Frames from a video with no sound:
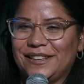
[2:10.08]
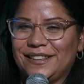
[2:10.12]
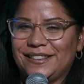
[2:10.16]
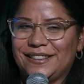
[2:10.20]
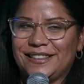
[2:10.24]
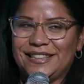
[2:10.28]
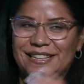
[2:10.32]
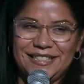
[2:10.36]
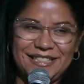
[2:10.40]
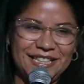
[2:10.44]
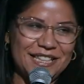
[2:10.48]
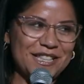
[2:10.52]

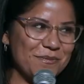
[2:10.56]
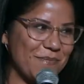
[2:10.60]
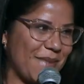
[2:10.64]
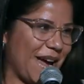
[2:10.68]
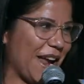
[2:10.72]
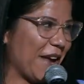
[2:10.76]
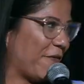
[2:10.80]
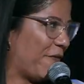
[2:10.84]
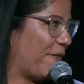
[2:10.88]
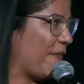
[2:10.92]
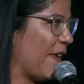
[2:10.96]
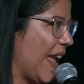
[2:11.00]
this is my
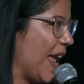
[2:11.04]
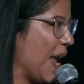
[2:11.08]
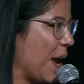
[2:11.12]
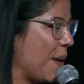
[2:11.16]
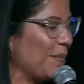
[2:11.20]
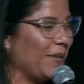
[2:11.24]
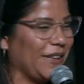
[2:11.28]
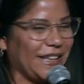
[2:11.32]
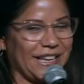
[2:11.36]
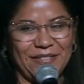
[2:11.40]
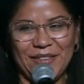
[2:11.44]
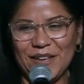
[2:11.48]

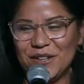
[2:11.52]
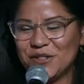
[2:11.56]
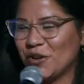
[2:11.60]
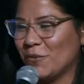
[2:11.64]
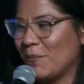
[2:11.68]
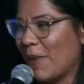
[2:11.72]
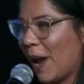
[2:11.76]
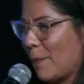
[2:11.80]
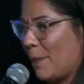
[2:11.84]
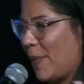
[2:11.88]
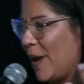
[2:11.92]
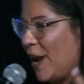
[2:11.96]
family. These are
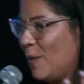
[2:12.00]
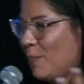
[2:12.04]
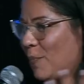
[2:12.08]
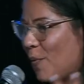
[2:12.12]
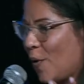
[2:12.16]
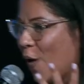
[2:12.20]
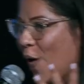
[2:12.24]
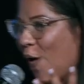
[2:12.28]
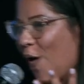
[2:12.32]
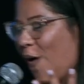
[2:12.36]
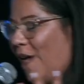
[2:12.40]
my people.